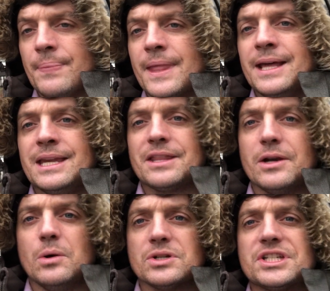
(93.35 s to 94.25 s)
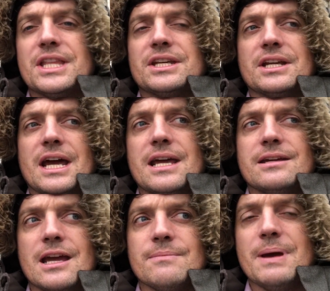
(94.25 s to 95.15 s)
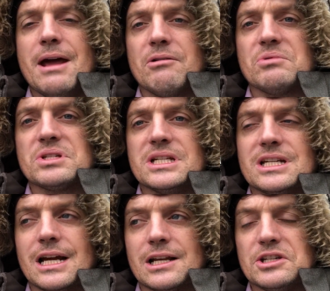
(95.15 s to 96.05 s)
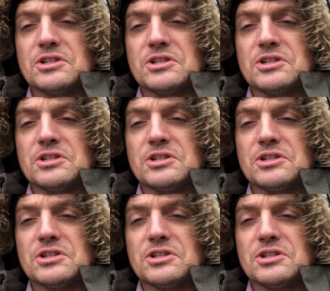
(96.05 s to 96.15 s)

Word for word: Now the law said that a, a parent was entitled